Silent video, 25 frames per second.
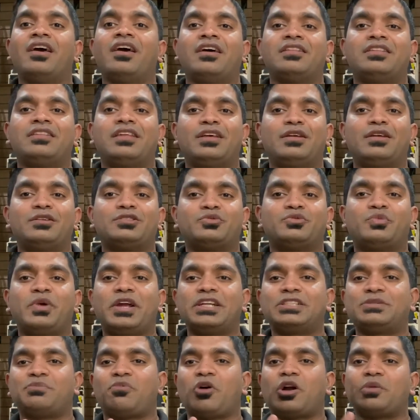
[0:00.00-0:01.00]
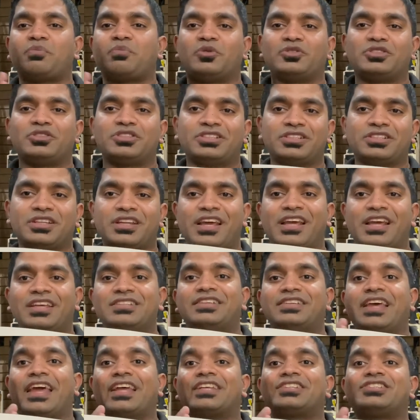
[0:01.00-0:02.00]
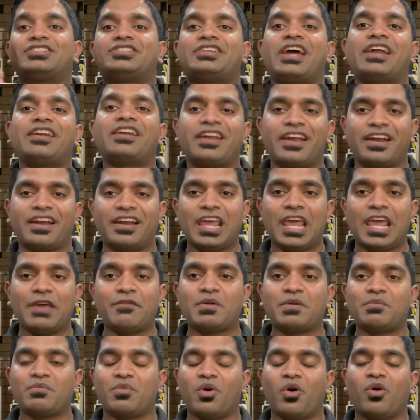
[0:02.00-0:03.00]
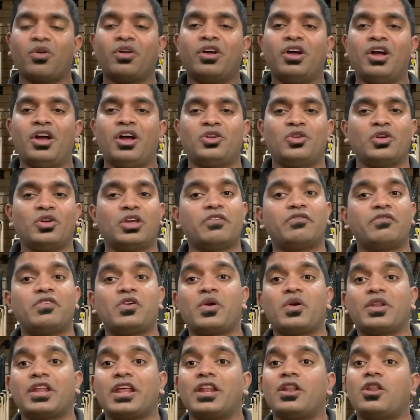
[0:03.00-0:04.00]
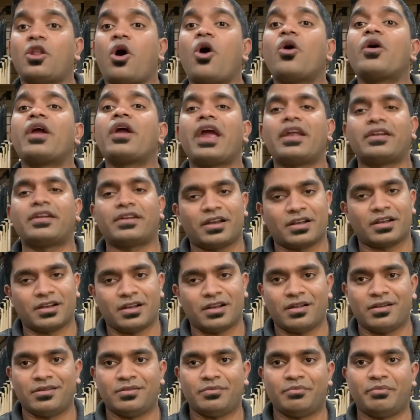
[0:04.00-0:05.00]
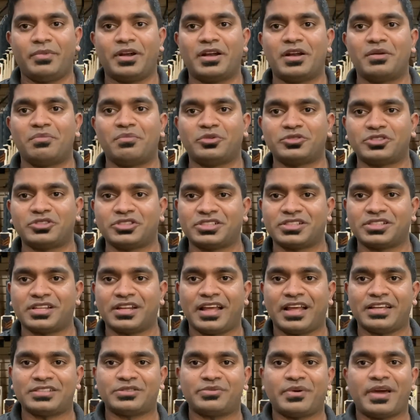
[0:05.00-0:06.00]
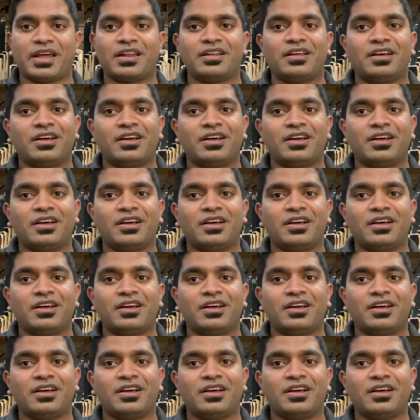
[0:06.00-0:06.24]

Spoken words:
the sweet spot position is extended even more to give you an elongated middle position as well.